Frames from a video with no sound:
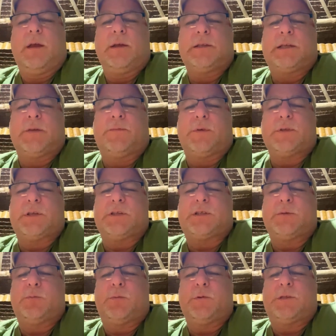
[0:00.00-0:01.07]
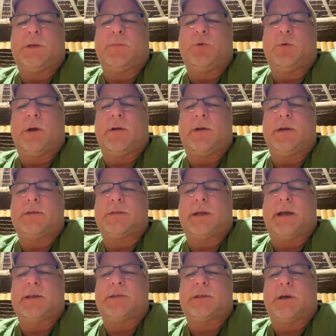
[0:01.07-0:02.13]
Simple says, Cebu area is
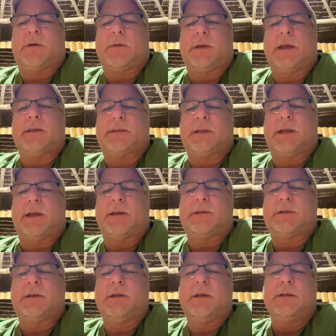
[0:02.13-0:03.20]
nice, though. Yes, it is.